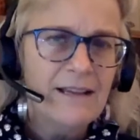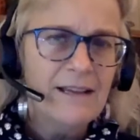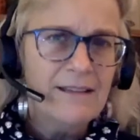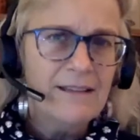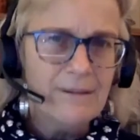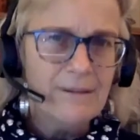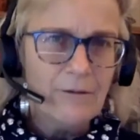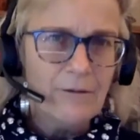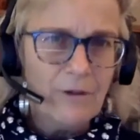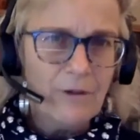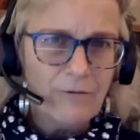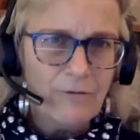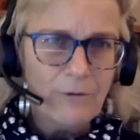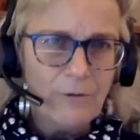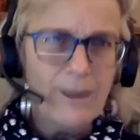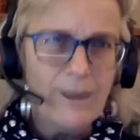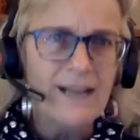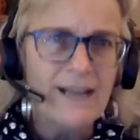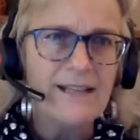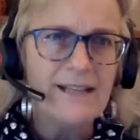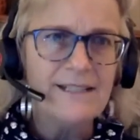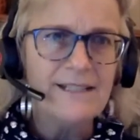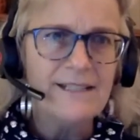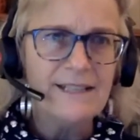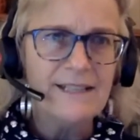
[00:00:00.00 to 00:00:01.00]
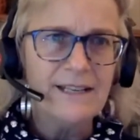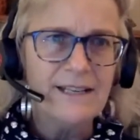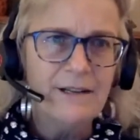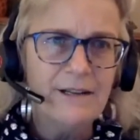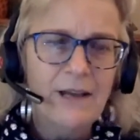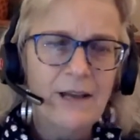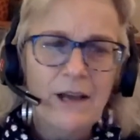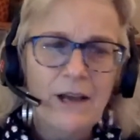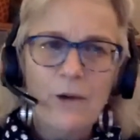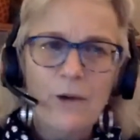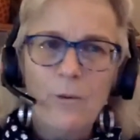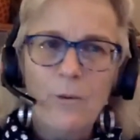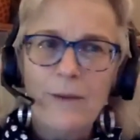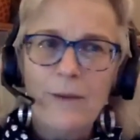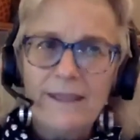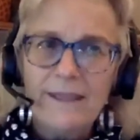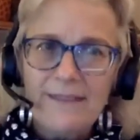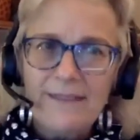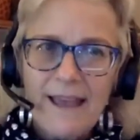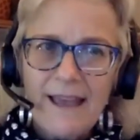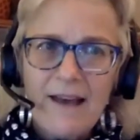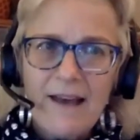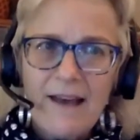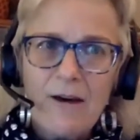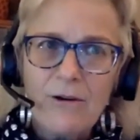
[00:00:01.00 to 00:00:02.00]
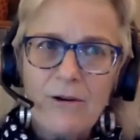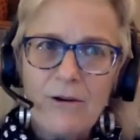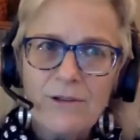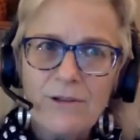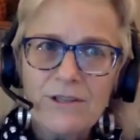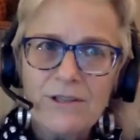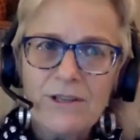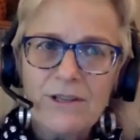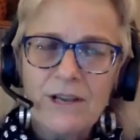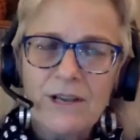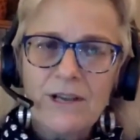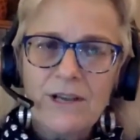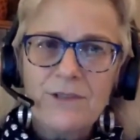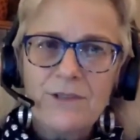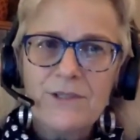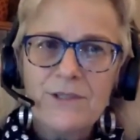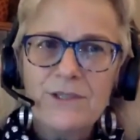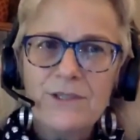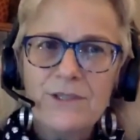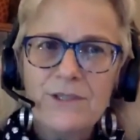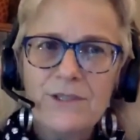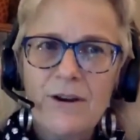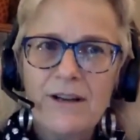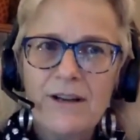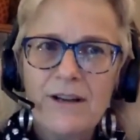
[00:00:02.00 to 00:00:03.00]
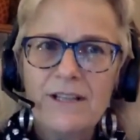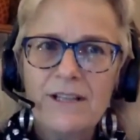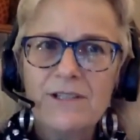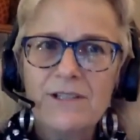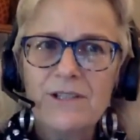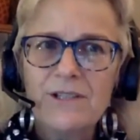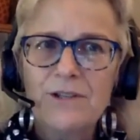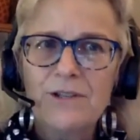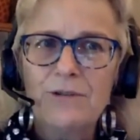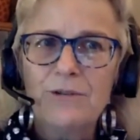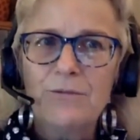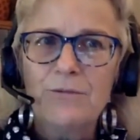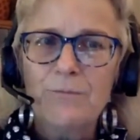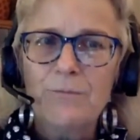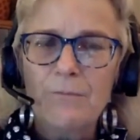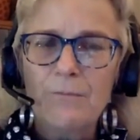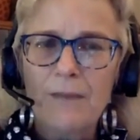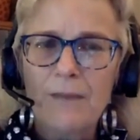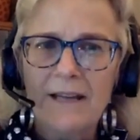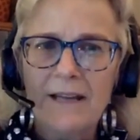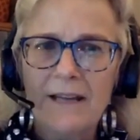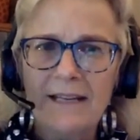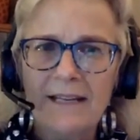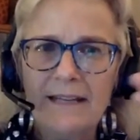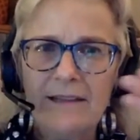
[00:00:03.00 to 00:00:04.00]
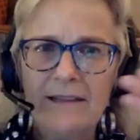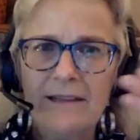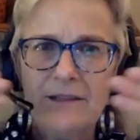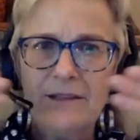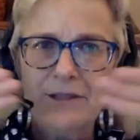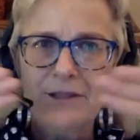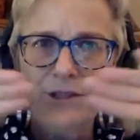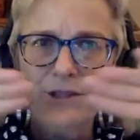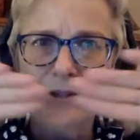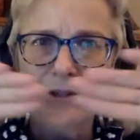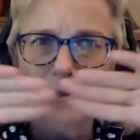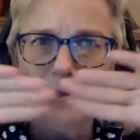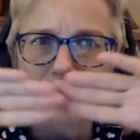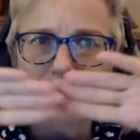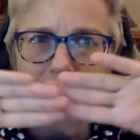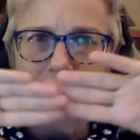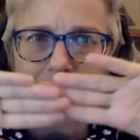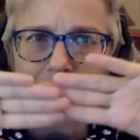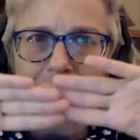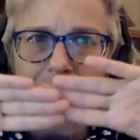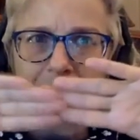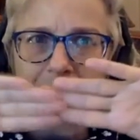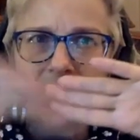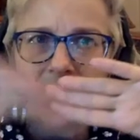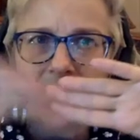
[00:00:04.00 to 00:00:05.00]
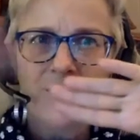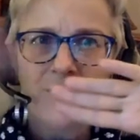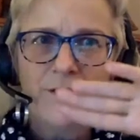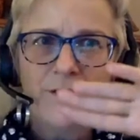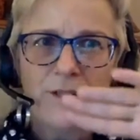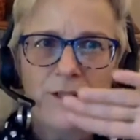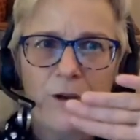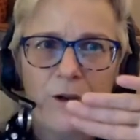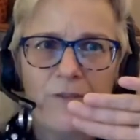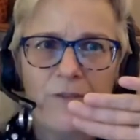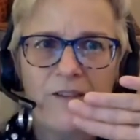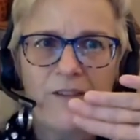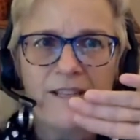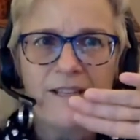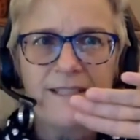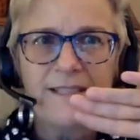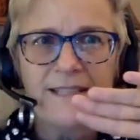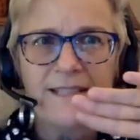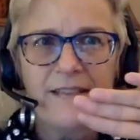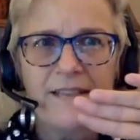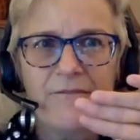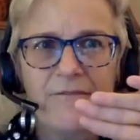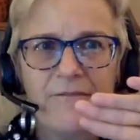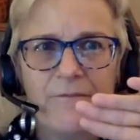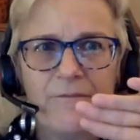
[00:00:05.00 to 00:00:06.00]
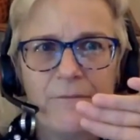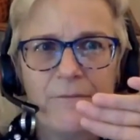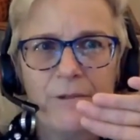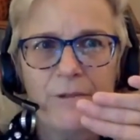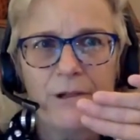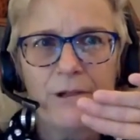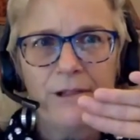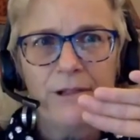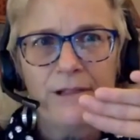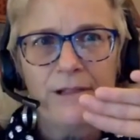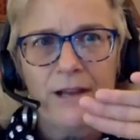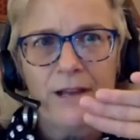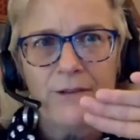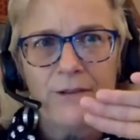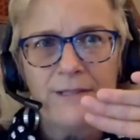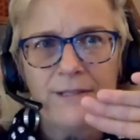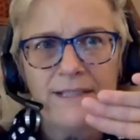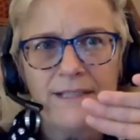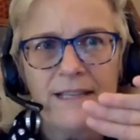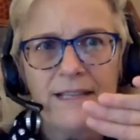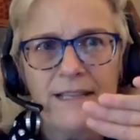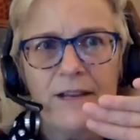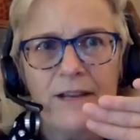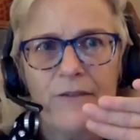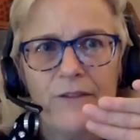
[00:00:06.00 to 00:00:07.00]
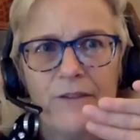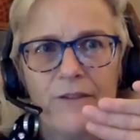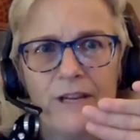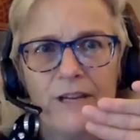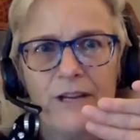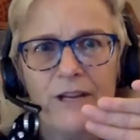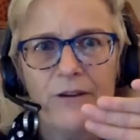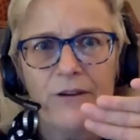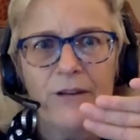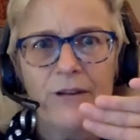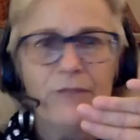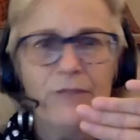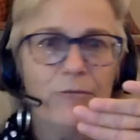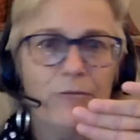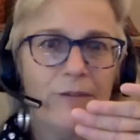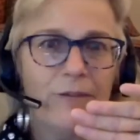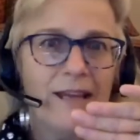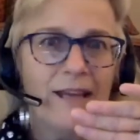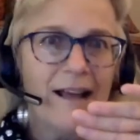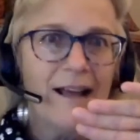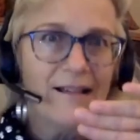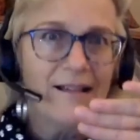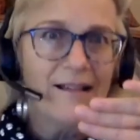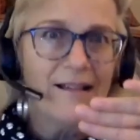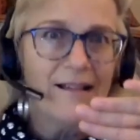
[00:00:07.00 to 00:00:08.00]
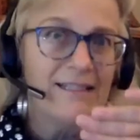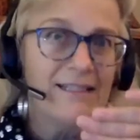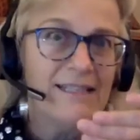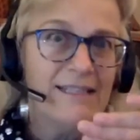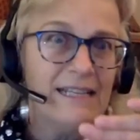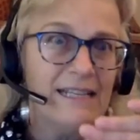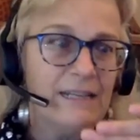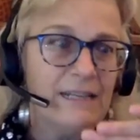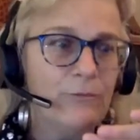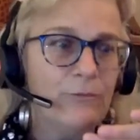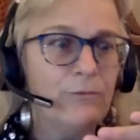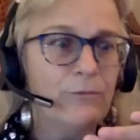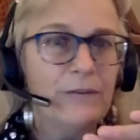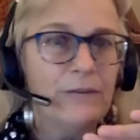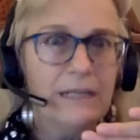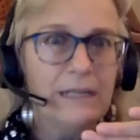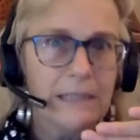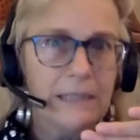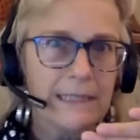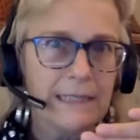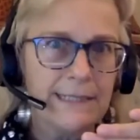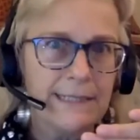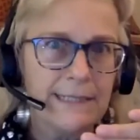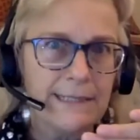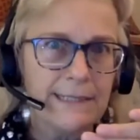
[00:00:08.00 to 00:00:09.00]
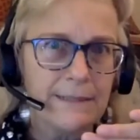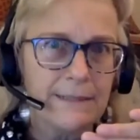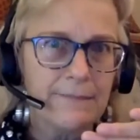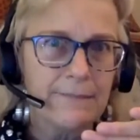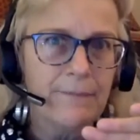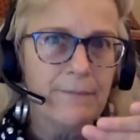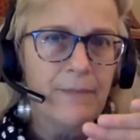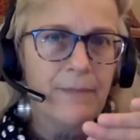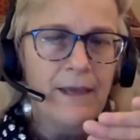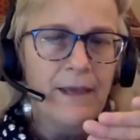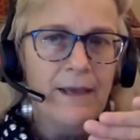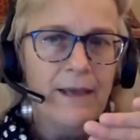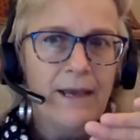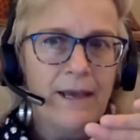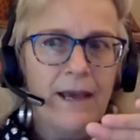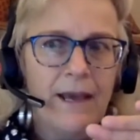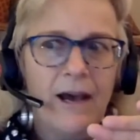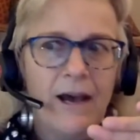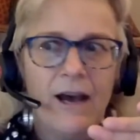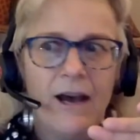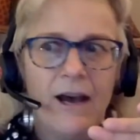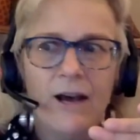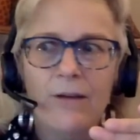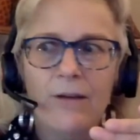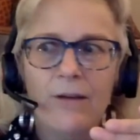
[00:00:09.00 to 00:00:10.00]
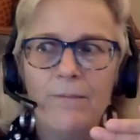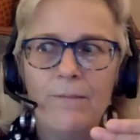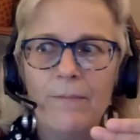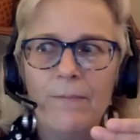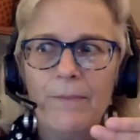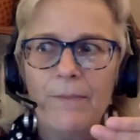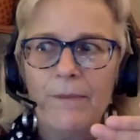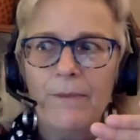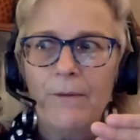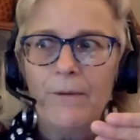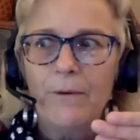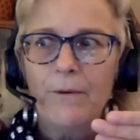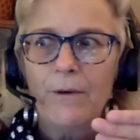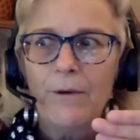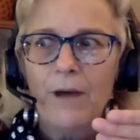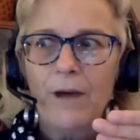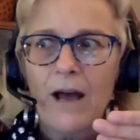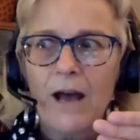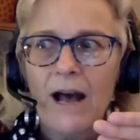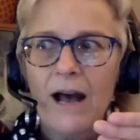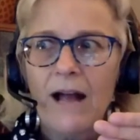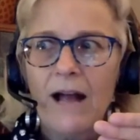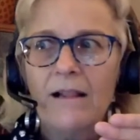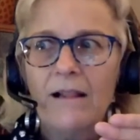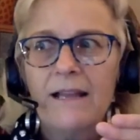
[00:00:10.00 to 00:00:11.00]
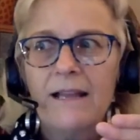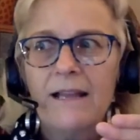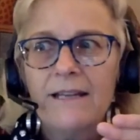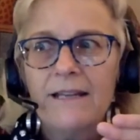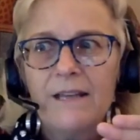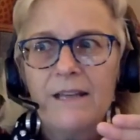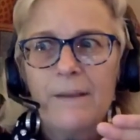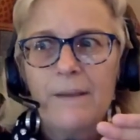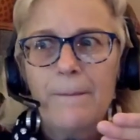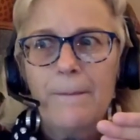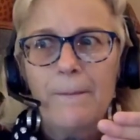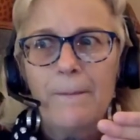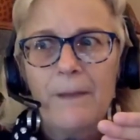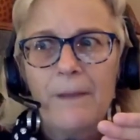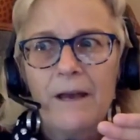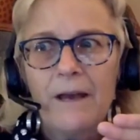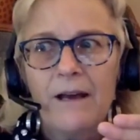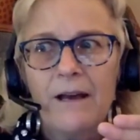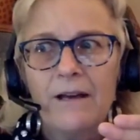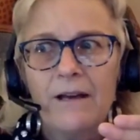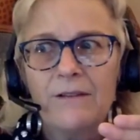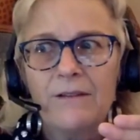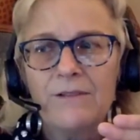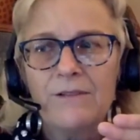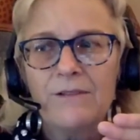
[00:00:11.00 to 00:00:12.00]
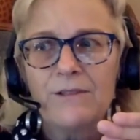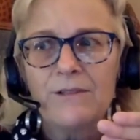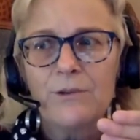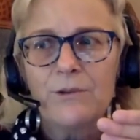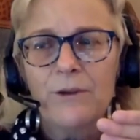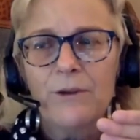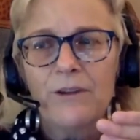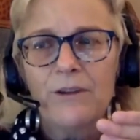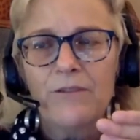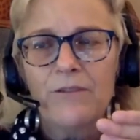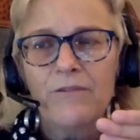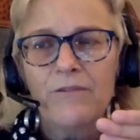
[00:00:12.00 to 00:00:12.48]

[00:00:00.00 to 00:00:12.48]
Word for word: of what I did without starting to muddy the two. So if I stay closely over here in reality, realism, um, I'll end up uh, sort of,